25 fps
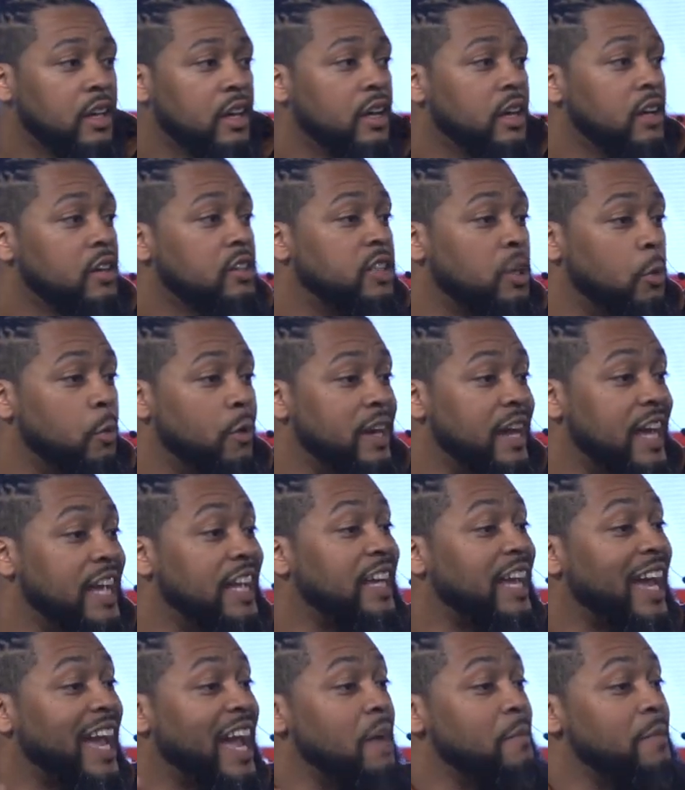So when they
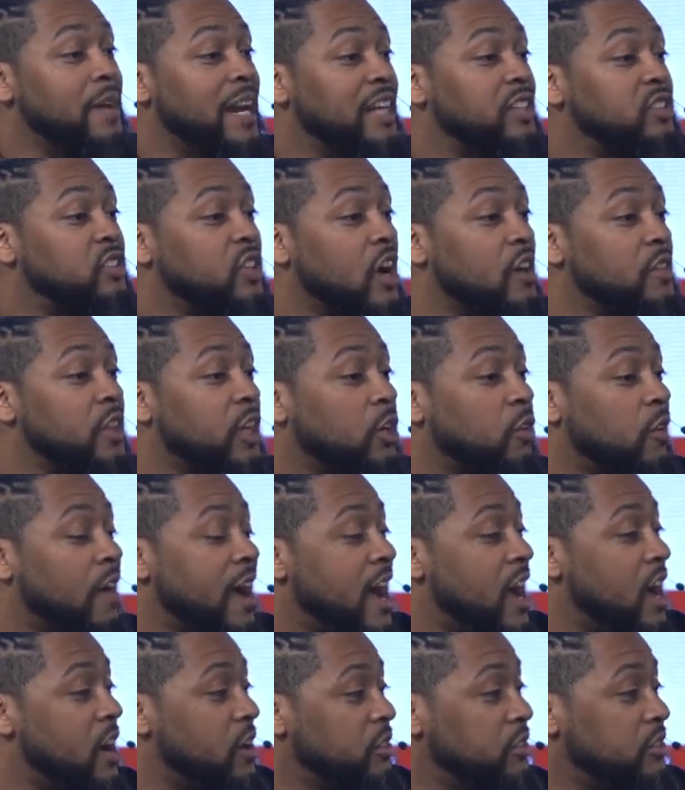came and they saw the
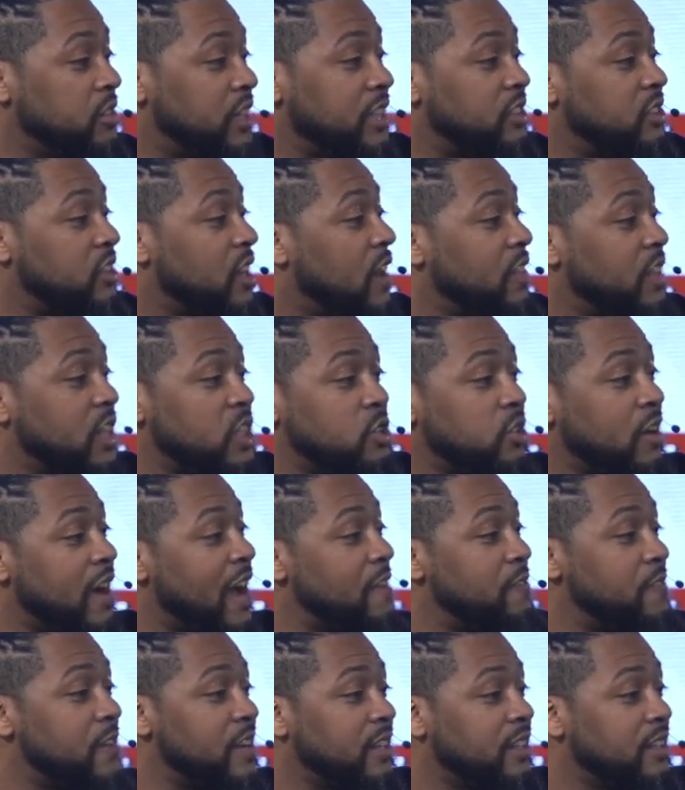crowds, they saw the
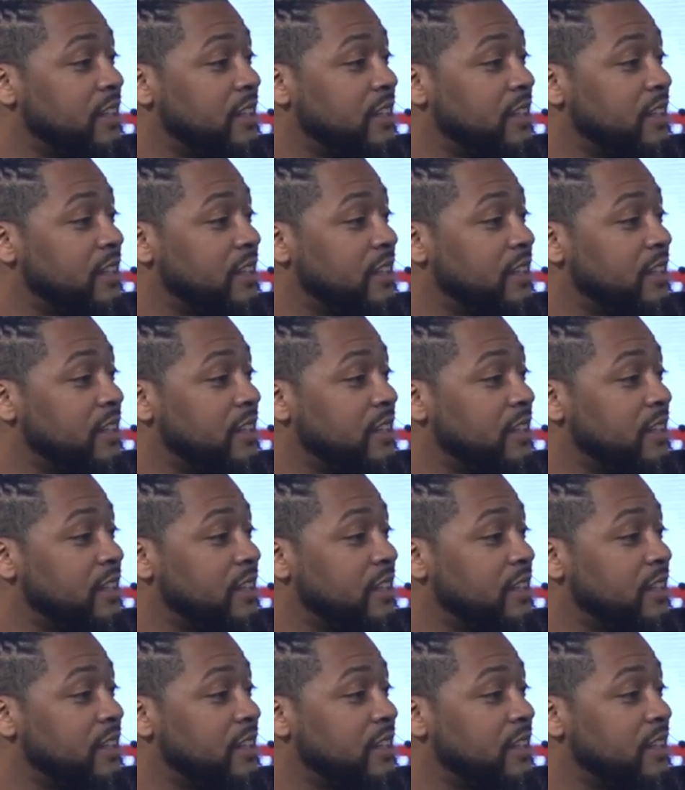traffic,